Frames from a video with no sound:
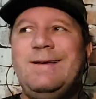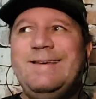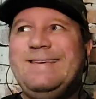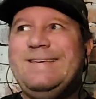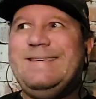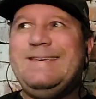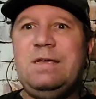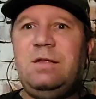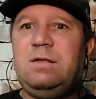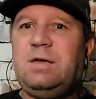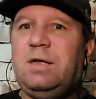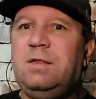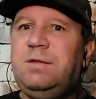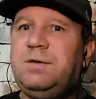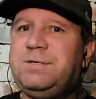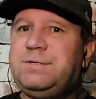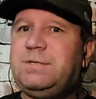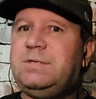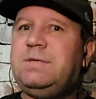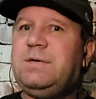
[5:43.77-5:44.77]
He and
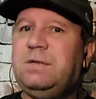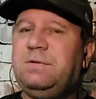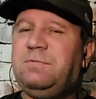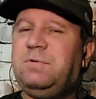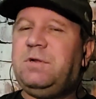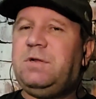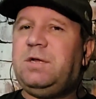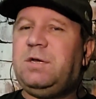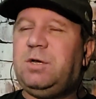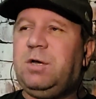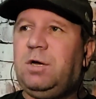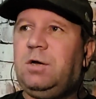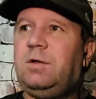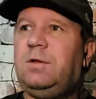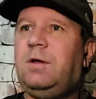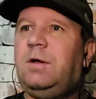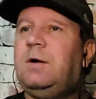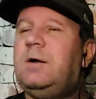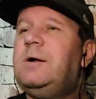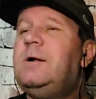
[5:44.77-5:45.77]
Henderson did really good.